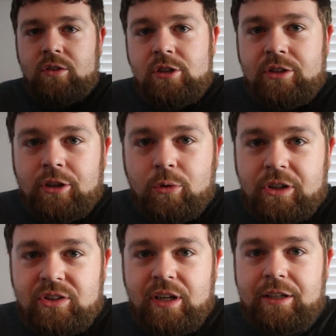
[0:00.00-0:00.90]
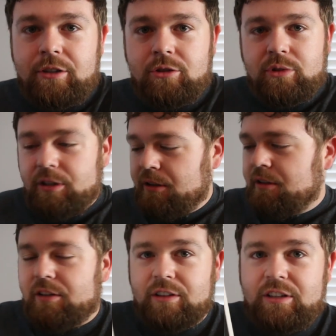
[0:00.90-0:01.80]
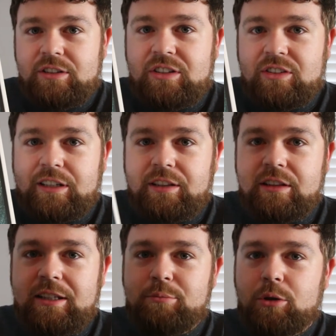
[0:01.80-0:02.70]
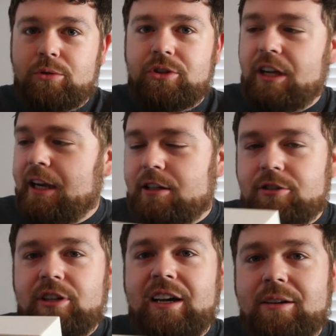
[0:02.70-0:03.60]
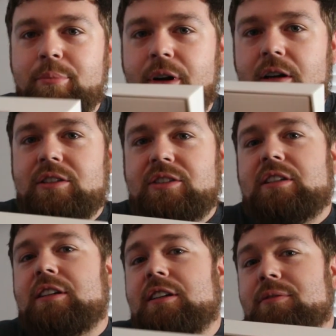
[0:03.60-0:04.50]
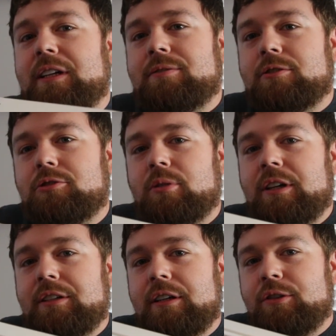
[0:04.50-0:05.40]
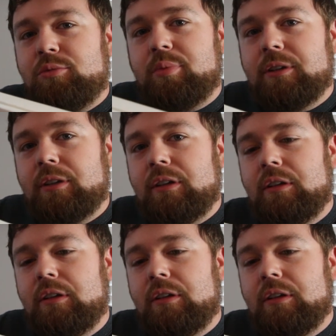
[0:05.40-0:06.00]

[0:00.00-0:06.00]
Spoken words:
Just a quick side note, this is like the most airtight box I've ever tried to open.